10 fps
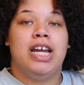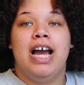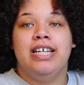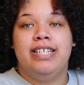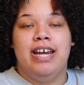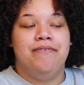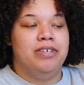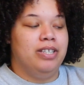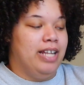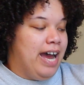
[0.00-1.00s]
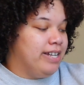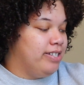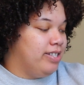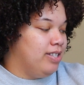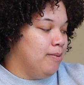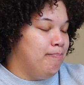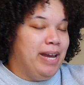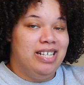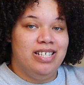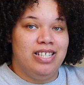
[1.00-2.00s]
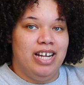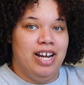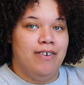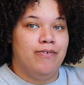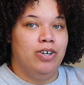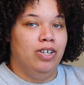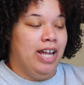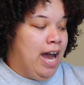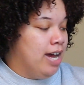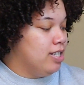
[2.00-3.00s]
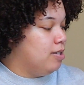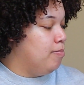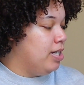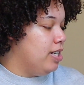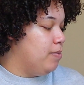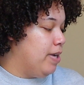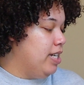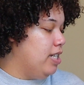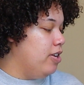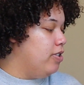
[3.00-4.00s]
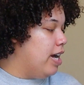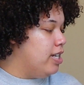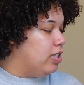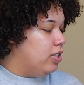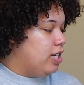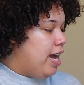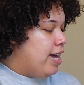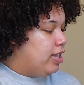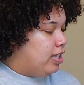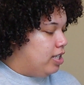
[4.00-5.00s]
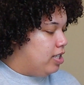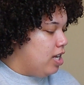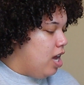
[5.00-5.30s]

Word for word: think I saved the best thing for last, because when I tell you guys, look at this.